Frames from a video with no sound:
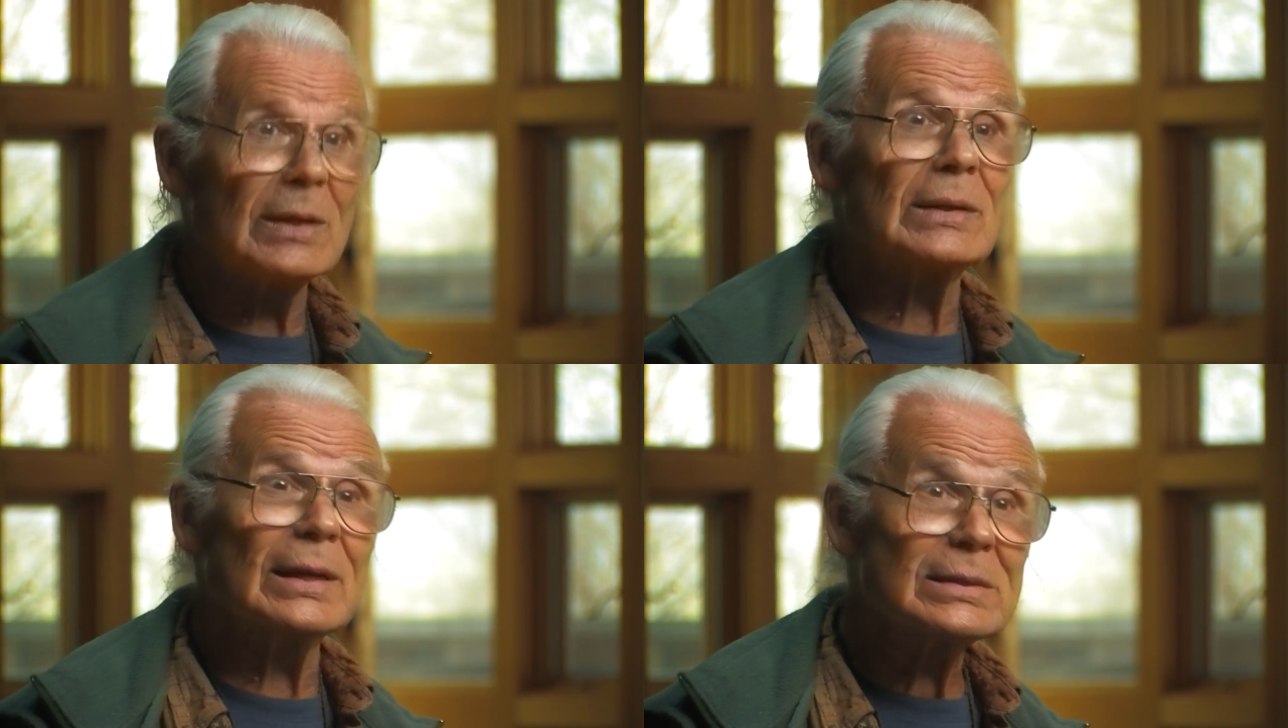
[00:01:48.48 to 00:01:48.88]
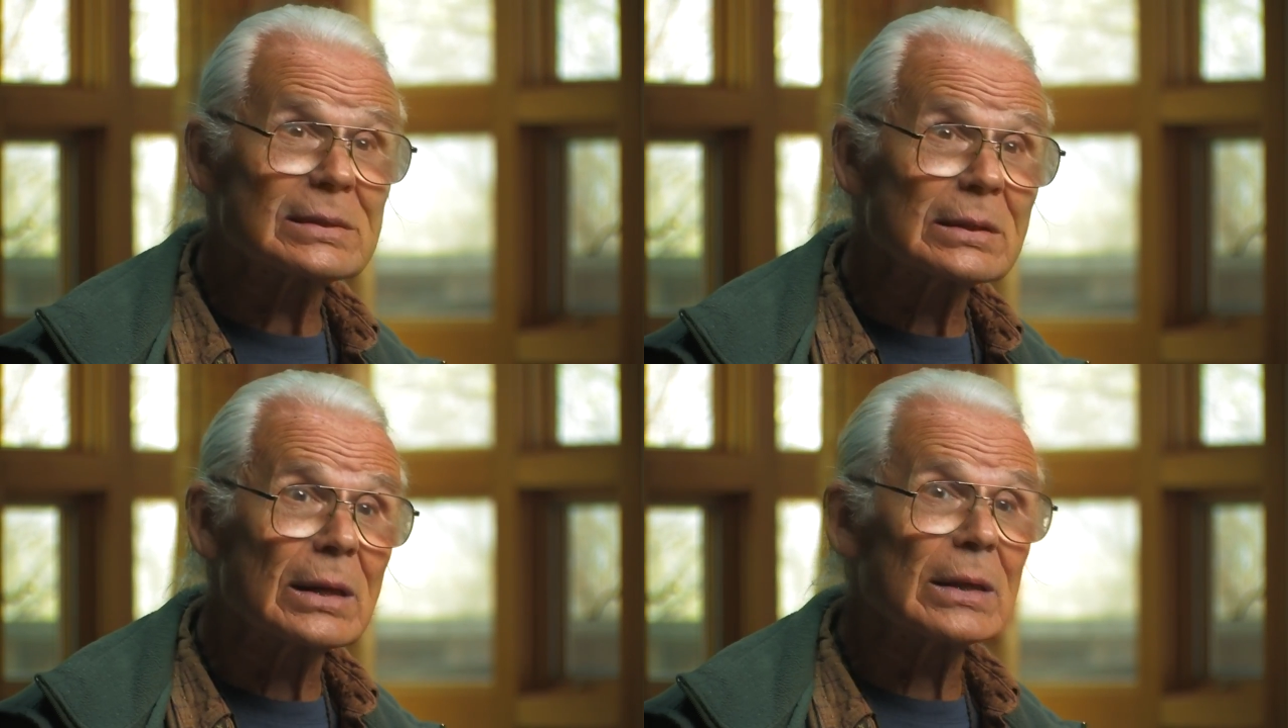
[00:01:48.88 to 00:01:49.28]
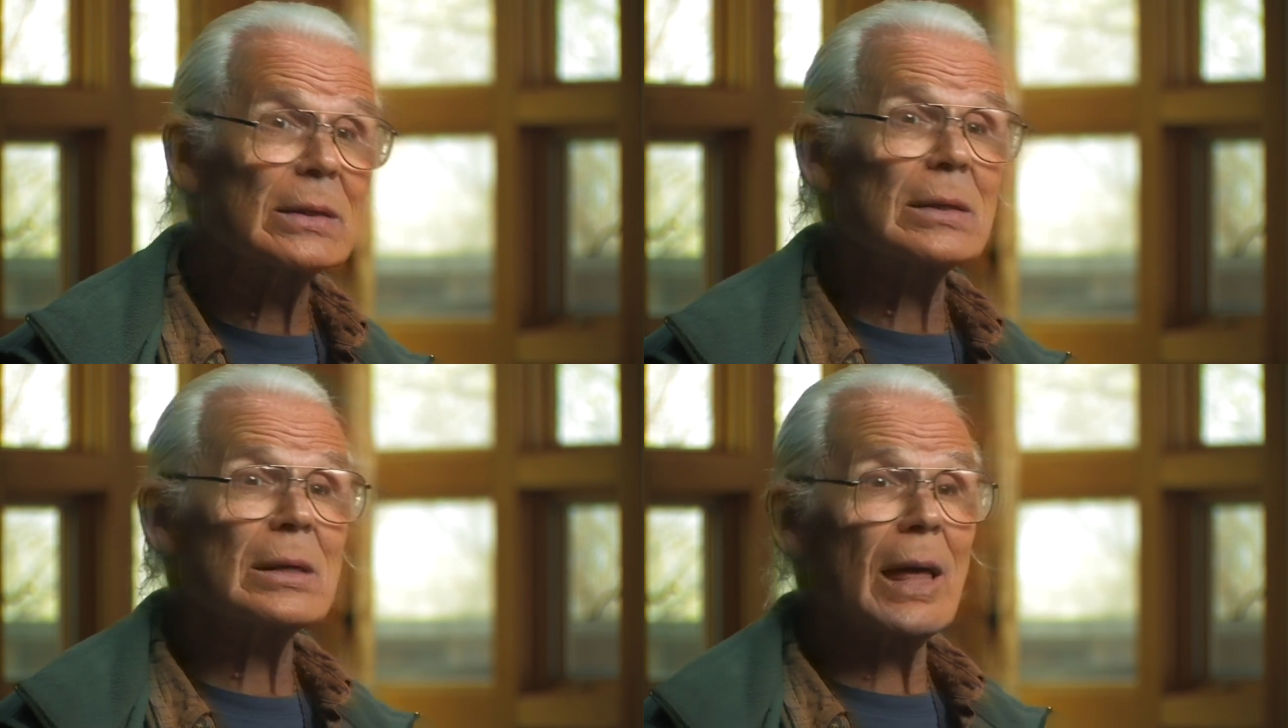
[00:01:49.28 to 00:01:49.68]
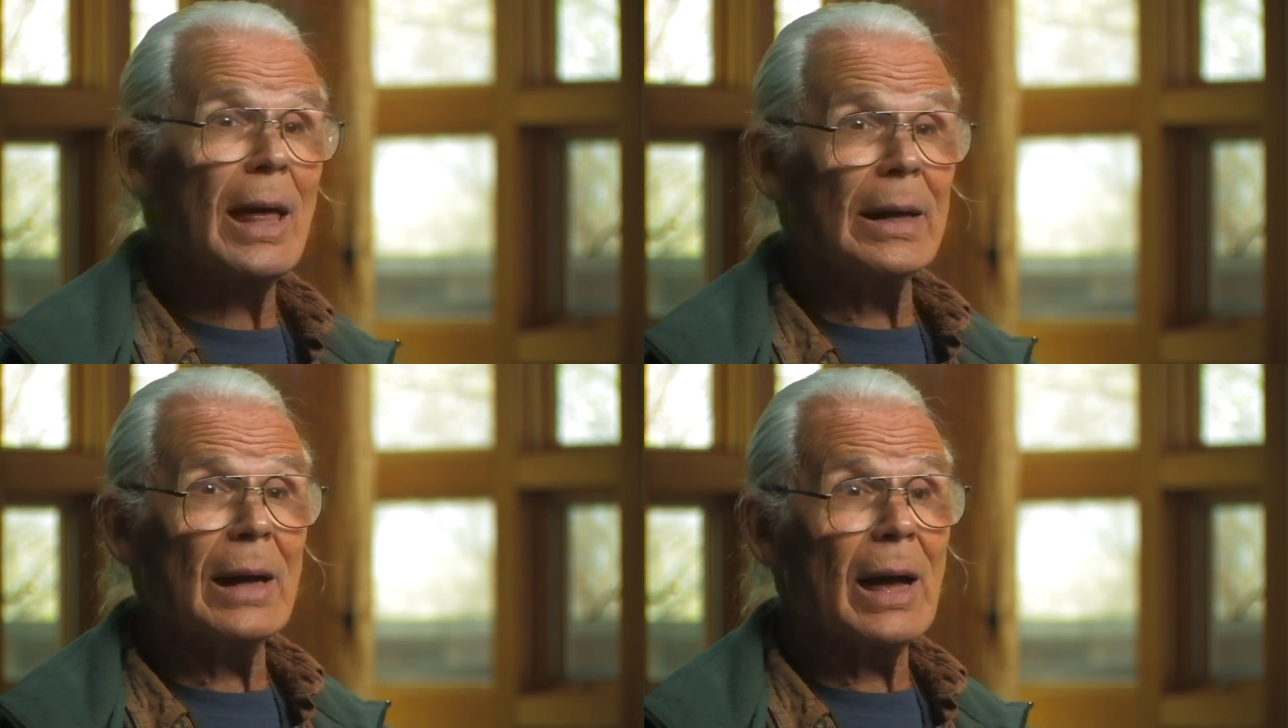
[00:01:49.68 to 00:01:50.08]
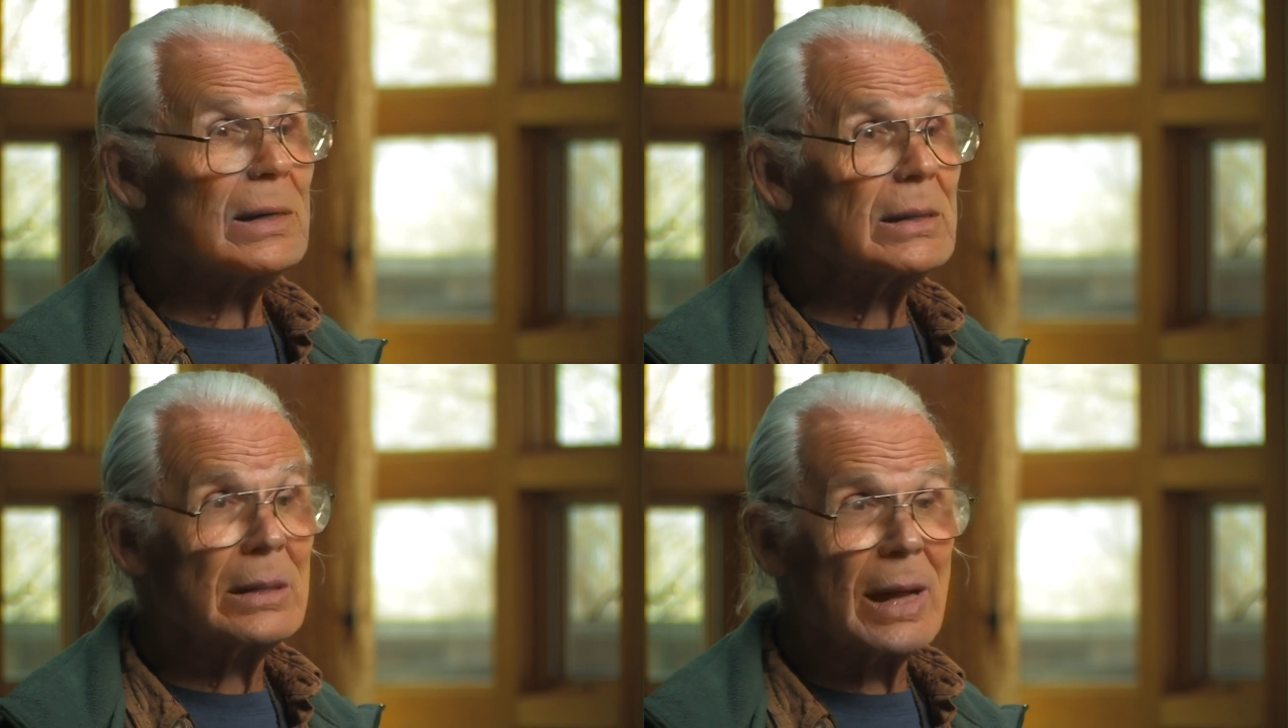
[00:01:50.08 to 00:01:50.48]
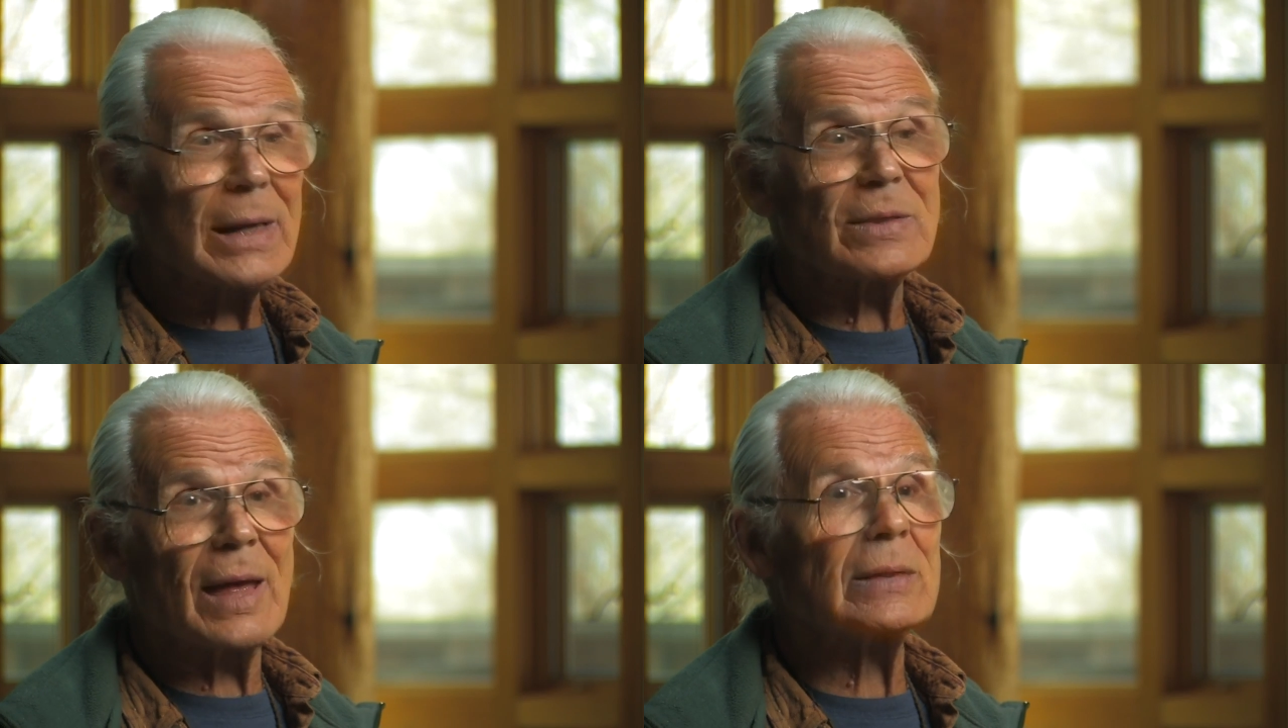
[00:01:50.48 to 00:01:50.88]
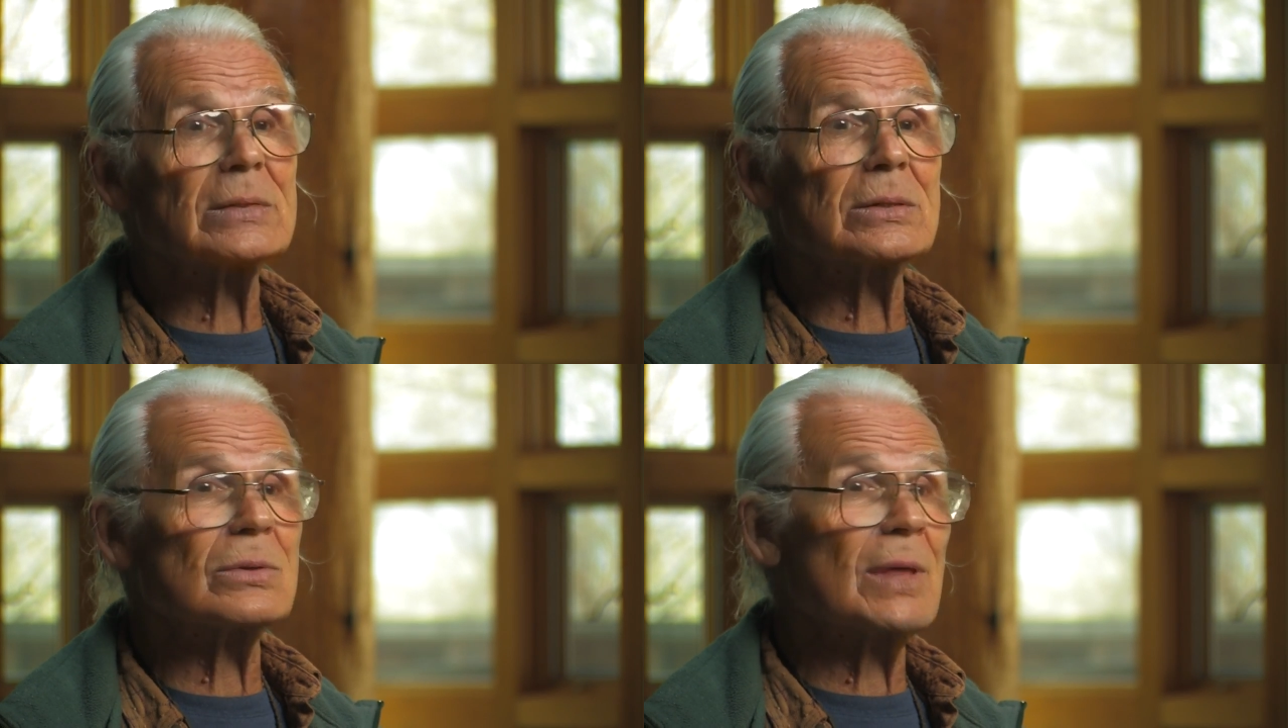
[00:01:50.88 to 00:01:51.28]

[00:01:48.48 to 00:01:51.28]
listening, and I connect that to